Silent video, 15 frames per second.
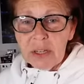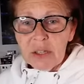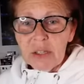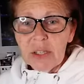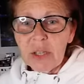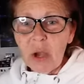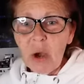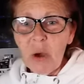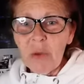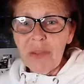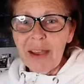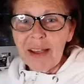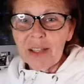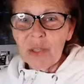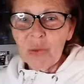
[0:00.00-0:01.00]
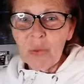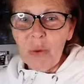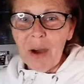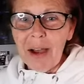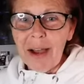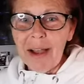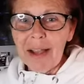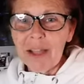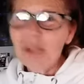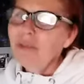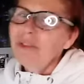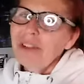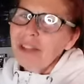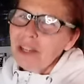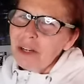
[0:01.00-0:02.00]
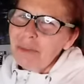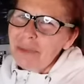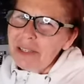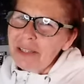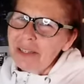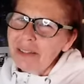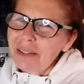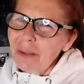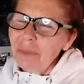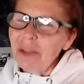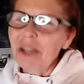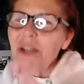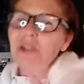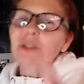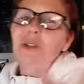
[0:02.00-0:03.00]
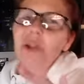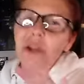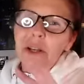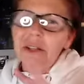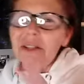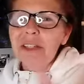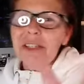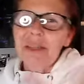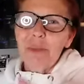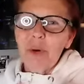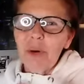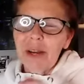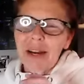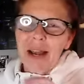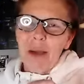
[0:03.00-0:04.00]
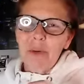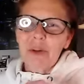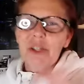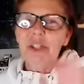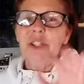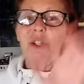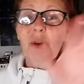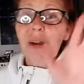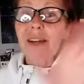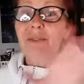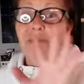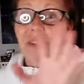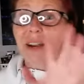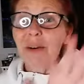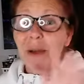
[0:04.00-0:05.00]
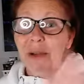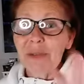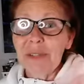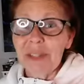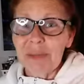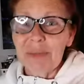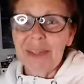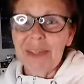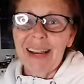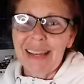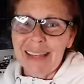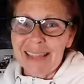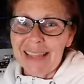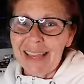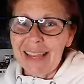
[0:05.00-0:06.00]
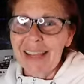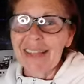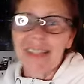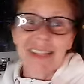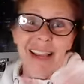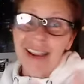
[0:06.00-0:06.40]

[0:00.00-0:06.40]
So that's why you feel like you're missing something because Lisa Marie and I were just trying to figure out some techie things,